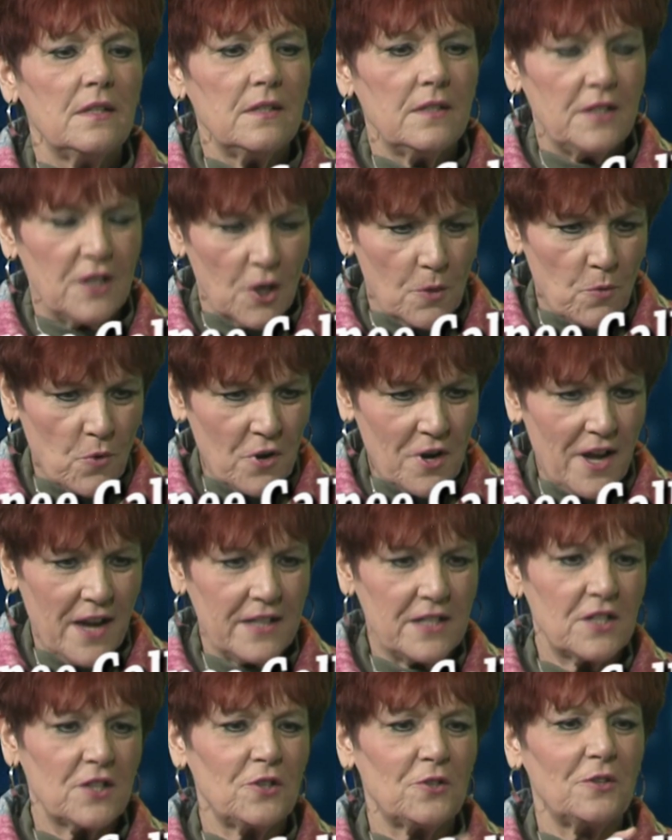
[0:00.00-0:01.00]
Dearborn High
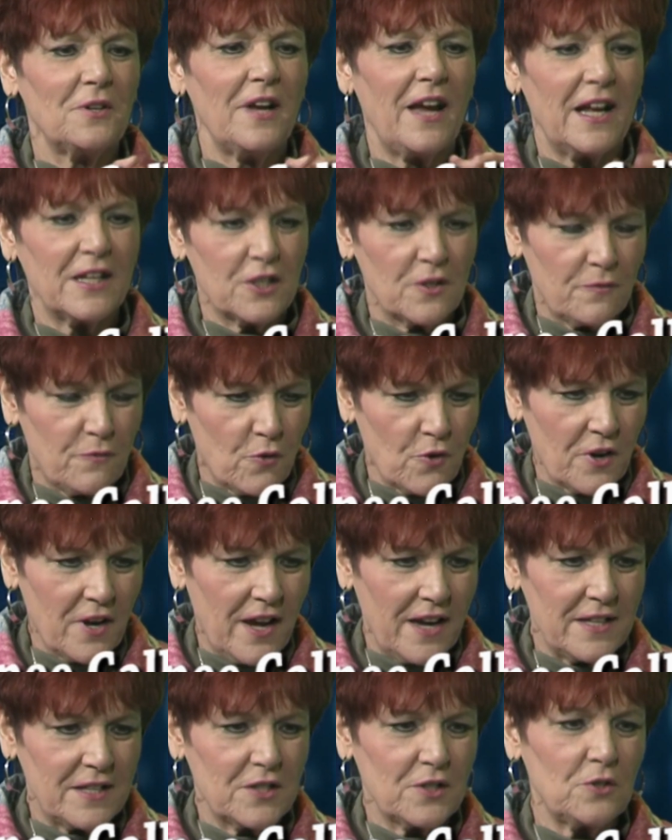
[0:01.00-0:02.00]
School, Etzelford
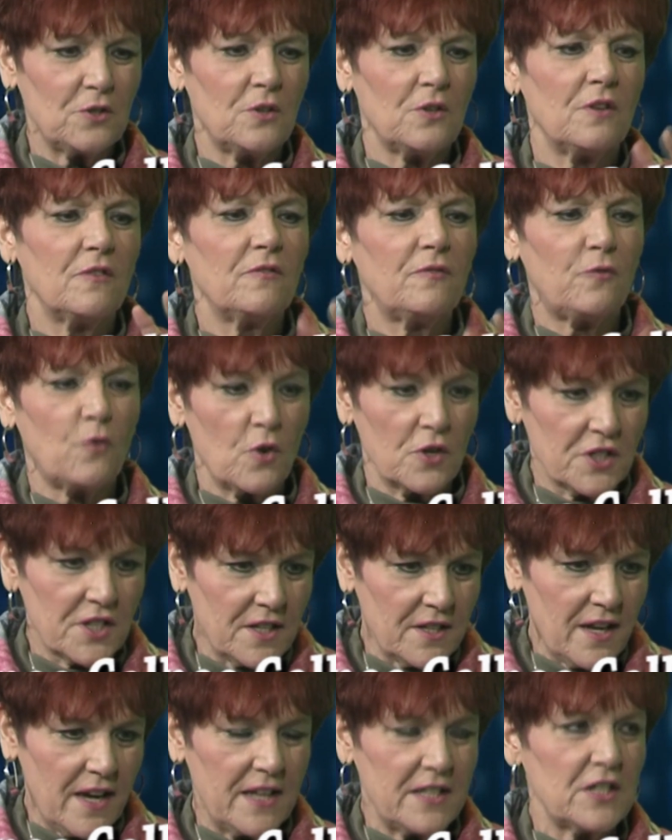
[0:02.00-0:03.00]
High School,
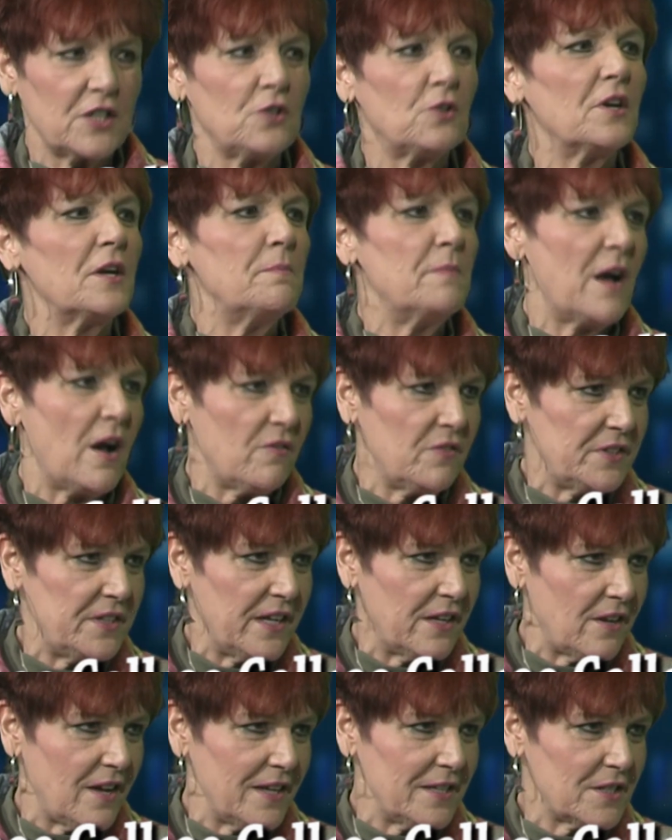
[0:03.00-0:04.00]
Fortson High School, and
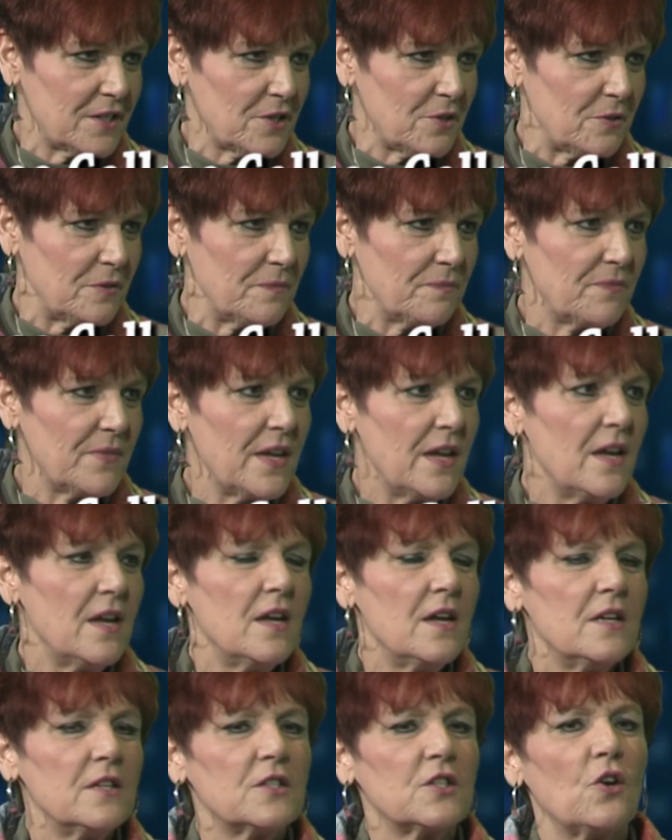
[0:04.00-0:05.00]
Melvindale High School.
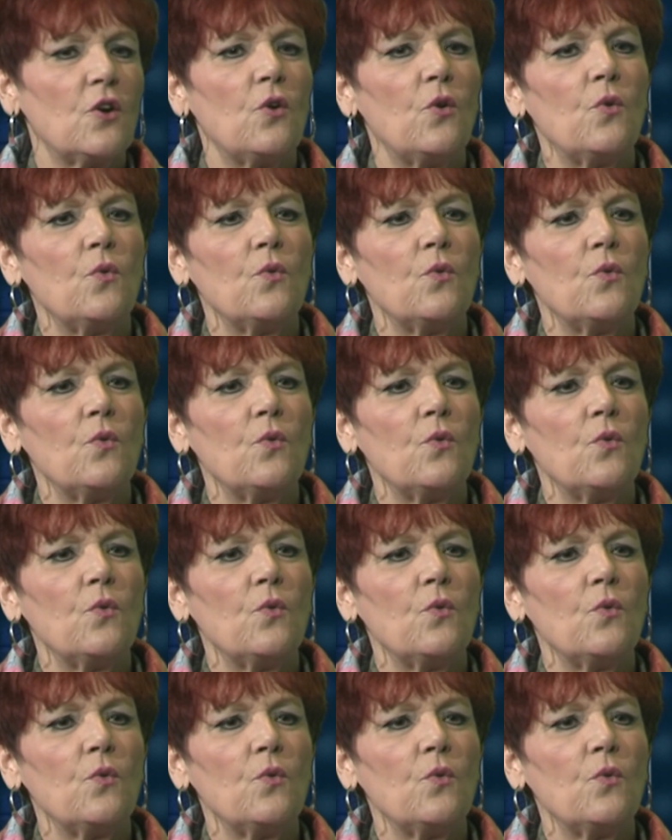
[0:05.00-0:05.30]
So